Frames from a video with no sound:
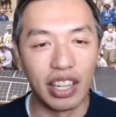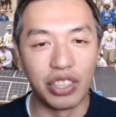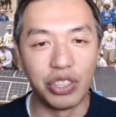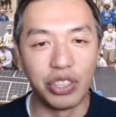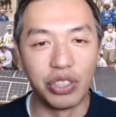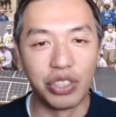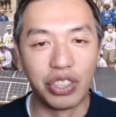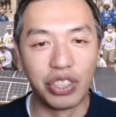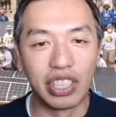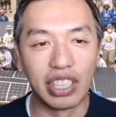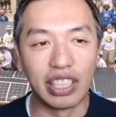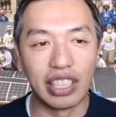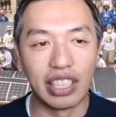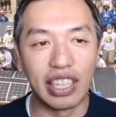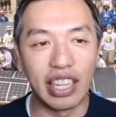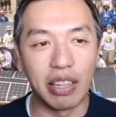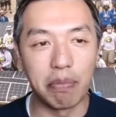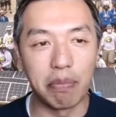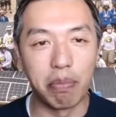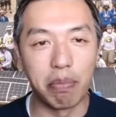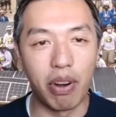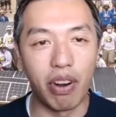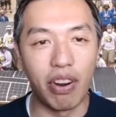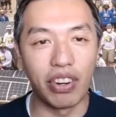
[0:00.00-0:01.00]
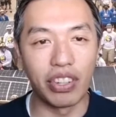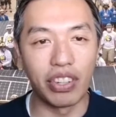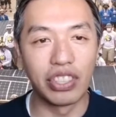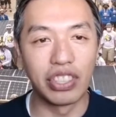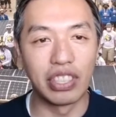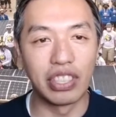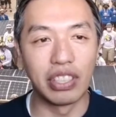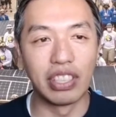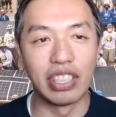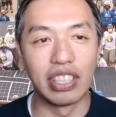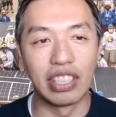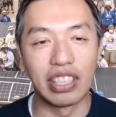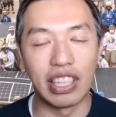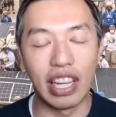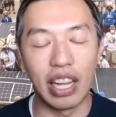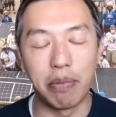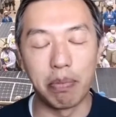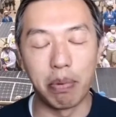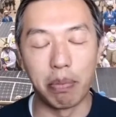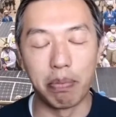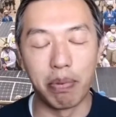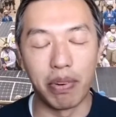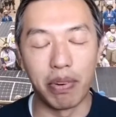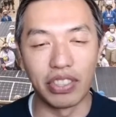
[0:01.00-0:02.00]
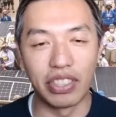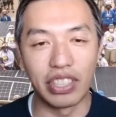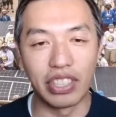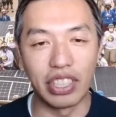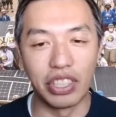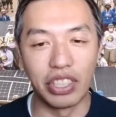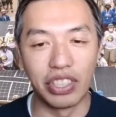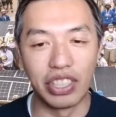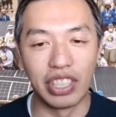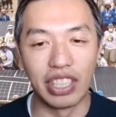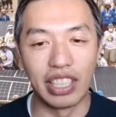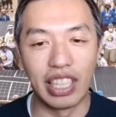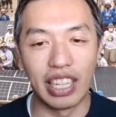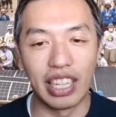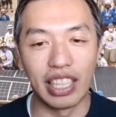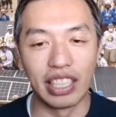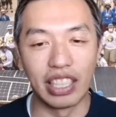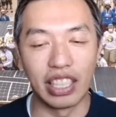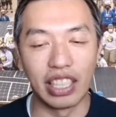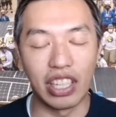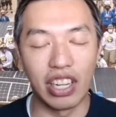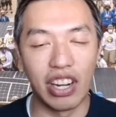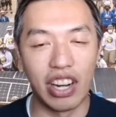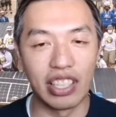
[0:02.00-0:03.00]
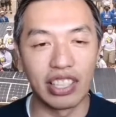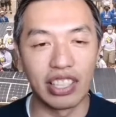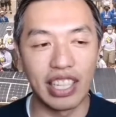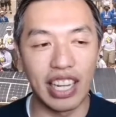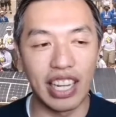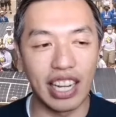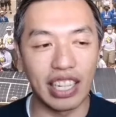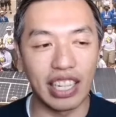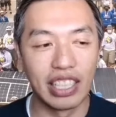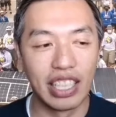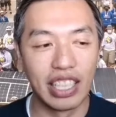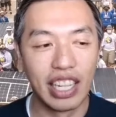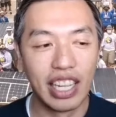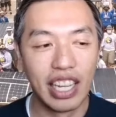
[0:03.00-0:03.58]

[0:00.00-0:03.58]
you can get parts and the type of parts that you can get in the contacts.